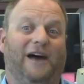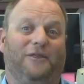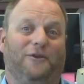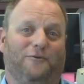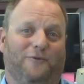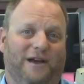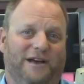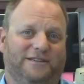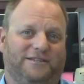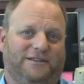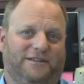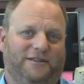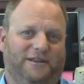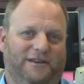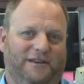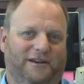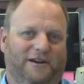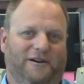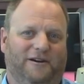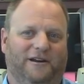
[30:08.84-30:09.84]
rest of the
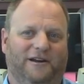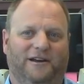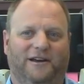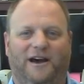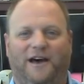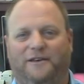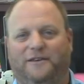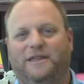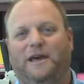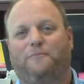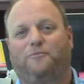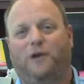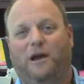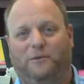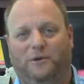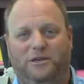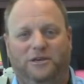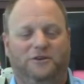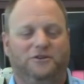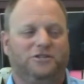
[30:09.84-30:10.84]
year. I think that
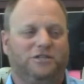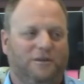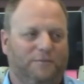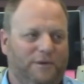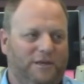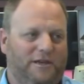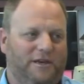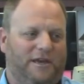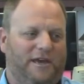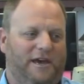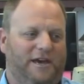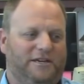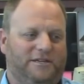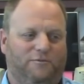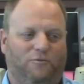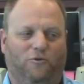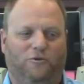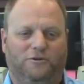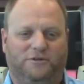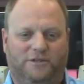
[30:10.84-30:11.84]
probably used to be the
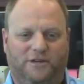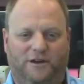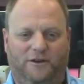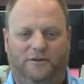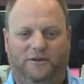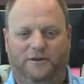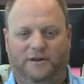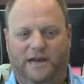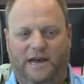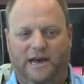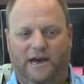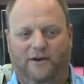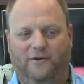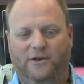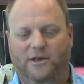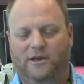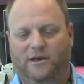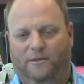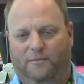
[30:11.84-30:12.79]
case more so than now,